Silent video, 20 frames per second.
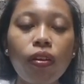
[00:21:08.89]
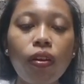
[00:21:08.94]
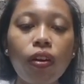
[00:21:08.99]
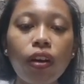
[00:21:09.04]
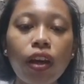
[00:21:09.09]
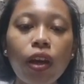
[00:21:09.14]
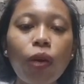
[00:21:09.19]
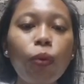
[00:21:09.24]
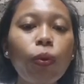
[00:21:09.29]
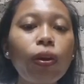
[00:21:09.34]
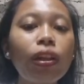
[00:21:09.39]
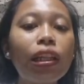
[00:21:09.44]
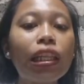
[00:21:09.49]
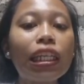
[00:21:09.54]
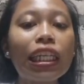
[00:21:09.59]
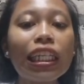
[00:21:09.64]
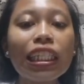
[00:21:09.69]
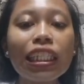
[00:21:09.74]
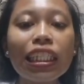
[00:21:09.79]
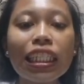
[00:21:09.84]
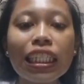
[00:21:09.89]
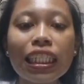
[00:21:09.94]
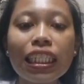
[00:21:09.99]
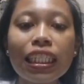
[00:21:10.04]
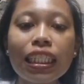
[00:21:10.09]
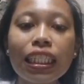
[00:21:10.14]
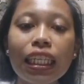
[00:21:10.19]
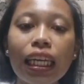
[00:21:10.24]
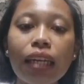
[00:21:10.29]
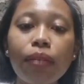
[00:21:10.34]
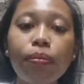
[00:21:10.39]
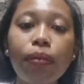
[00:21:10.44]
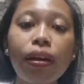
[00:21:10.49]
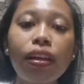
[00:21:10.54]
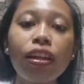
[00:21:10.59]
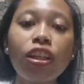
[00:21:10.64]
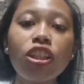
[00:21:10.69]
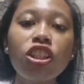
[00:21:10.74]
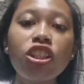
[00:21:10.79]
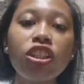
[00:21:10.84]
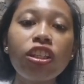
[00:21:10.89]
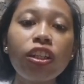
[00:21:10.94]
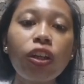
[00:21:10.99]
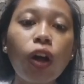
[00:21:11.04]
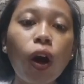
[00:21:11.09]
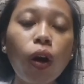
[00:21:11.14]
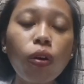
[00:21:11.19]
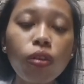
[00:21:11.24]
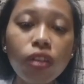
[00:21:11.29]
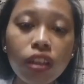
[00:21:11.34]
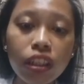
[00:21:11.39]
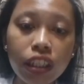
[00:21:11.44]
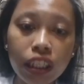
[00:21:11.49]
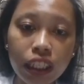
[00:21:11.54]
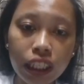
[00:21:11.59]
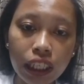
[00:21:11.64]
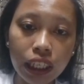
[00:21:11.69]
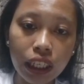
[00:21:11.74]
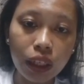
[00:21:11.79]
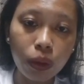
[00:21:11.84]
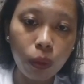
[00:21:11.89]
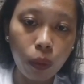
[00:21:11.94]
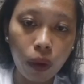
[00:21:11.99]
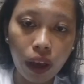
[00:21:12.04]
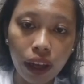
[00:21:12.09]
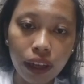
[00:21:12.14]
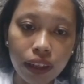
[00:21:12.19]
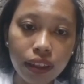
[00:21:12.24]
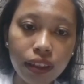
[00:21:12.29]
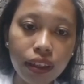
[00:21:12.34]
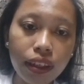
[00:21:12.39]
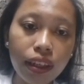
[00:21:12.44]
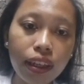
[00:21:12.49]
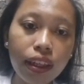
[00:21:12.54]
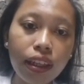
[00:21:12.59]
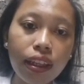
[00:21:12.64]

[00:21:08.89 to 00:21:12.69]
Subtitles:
Okay, when learners can manage their own learning well,